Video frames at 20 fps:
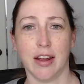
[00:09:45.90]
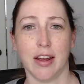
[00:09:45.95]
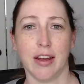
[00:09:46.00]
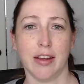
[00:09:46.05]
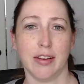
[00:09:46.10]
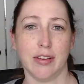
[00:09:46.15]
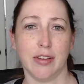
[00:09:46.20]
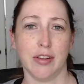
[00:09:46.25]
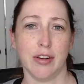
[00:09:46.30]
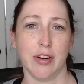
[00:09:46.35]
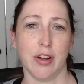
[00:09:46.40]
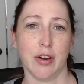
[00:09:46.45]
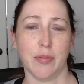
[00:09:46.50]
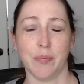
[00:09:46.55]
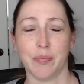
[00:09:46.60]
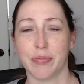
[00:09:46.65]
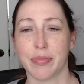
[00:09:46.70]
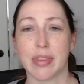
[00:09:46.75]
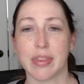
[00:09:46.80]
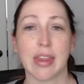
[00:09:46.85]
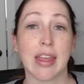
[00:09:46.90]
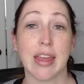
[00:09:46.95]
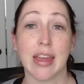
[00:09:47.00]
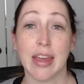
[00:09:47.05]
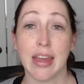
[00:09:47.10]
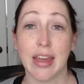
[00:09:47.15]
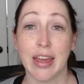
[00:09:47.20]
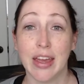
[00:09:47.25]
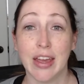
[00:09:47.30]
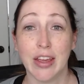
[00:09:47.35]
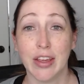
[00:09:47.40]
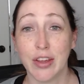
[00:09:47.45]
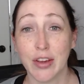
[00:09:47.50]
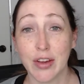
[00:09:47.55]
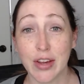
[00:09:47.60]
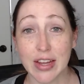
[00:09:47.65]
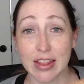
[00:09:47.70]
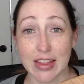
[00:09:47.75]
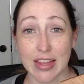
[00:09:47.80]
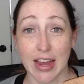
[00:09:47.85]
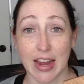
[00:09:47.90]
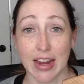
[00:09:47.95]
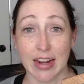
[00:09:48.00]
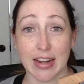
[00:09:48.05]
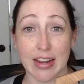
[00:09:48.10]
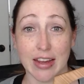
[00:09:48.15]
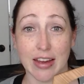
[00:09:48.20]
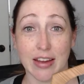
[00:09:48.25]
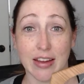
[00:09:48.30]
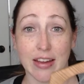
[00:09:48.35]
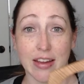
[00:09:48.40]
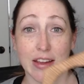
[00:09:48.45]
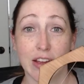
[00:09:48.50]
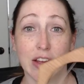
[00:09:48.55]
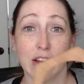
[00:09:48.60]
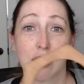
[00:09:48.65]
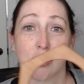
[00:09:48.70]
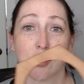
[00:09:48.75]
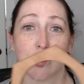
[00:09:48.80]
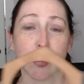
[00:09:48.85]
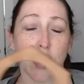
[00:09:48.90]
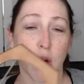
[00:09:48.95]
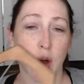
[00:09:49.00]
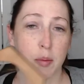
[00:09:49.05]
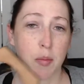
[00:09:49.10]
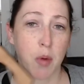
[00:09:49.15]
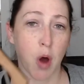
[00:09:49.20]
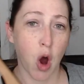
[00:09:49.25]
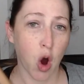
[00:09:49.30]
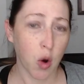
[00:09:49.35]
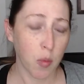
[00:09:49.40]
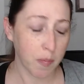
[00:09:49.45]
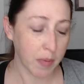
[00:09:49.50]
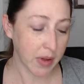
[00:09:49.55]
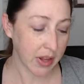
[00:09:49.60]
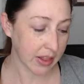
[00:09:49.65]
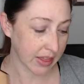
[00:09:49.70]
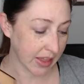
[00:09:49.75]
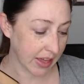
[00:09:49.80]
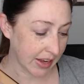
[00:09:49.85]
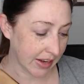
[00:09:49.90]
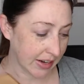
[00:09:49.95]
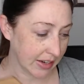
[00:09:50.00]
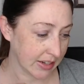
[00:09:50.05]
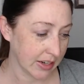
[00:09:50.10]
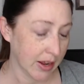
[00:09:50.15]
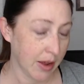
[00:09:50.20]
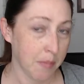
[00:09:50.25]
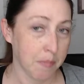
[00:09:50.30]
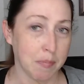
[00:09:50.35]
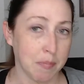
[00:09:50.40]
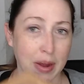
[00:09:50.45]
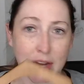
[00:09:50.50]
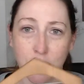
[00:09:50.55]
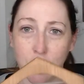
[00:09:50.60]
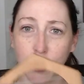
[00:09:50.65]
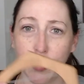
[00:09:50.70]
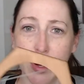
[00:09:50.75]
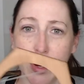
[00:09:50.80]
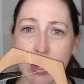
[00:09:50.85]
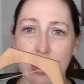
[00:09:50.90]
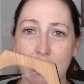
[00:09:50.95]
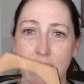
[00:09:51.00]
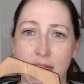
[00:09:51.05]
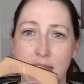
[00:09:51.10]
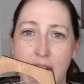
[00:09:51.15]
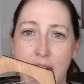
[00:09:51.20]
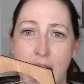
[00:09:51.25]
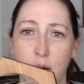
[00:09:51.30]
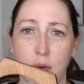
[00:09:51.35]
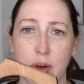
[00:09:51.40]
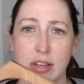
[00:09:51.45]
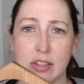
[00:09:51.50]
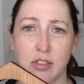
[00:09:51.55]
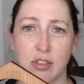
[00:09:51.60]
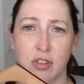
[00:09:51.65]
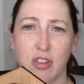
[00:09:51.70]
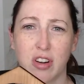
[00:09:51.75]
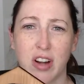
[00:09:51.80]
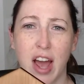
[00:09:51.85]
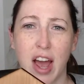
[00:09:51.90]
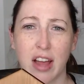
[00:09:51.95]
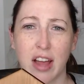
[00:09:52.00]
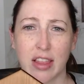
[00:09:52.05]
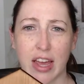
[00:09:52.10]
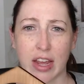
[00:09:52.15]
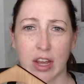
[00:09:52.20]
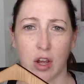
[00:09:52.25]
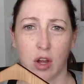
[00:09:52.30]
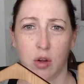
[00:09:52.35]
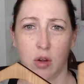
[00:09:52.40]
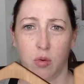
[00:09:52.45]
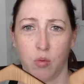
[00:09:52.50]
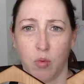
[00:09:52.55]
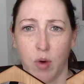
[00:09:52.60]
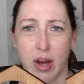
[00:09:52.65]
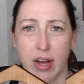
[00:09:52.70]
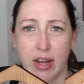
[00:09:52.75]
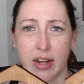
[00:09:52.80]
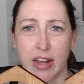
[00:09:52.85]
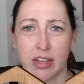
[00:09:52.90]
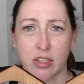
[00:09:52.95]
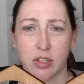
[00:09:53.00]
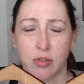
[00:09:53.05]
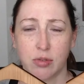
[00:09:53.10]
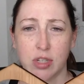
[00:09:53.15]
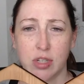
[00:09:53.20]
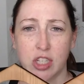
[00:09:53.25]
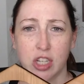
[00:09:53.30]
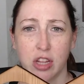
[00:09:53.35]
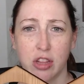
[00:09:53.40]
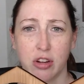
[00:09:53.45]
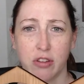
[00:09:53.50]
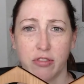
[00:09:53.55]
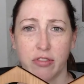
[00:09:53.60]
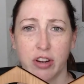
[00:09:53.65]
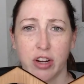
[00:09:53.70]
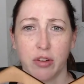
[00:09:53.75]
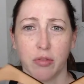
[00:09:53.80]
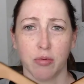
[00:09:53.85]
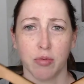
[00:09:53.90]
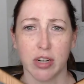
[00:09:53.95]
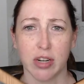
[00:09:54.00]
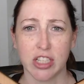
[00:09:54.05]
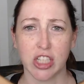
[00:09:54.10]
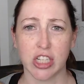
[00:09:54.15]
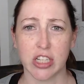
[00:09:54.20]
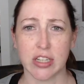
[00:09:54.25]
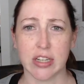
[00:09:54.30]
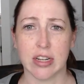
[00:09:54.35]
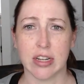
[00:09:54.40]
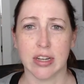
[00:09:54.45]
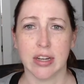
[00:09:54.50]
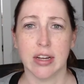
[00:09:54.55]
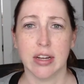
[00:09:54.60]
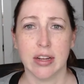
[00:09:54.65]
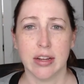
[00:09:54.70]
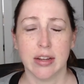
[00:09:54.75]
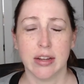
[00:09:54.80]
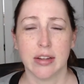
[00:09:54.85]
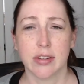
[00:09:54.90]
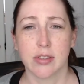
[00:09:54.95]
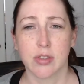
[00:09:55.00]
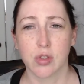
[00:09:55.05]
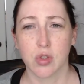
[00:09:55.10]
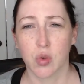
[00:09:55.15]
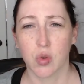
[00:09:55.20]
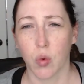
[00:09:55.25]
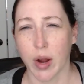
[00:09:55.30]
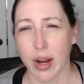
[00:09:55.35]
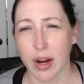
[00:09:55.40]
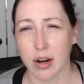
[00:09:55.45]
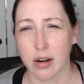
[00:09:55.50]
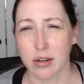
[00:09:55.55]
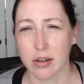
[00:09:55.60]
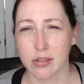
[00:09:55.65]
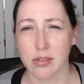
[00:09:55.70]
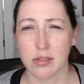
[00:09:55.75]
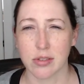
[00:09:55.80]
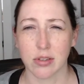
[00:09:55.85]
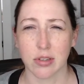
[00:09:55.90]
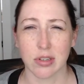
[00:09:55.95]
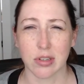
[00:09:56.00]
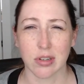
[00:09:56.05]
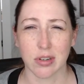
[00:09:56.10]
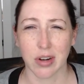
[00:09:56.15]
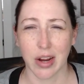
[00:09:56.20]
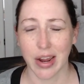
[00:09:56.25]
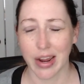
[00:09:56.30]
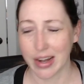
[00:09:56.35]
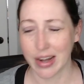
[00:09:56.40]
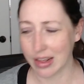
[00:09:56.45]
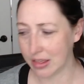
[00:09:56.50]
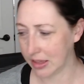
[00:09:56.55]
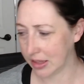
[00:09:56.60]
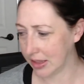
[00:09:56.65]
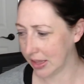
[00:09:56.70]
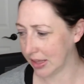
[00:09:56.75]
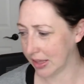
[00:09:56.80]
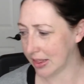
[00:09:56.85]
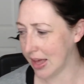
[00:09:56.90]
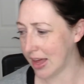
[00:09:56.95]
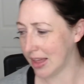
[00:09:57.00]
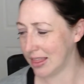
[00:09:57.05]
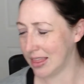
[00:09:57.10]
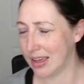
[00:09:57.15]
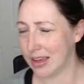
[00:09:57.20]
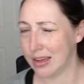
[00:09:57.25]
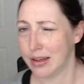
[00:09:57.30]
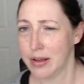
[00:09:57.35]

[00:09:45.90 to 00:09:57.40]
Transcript: you know, you get the idea. So, I'm hoping that by doing it that way, so they're not like right next to each other, very rigid squares or anything like that, that